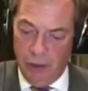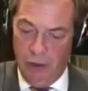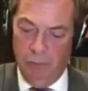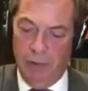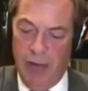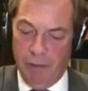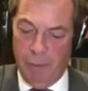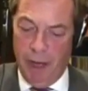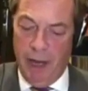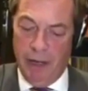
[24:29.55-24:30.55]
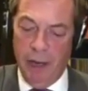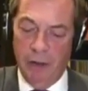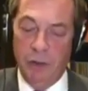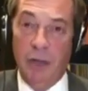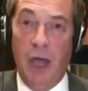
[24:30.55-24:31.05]
Altmaier replied,
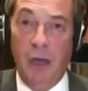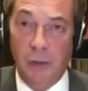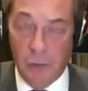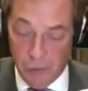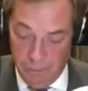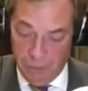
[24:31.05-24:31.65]
no.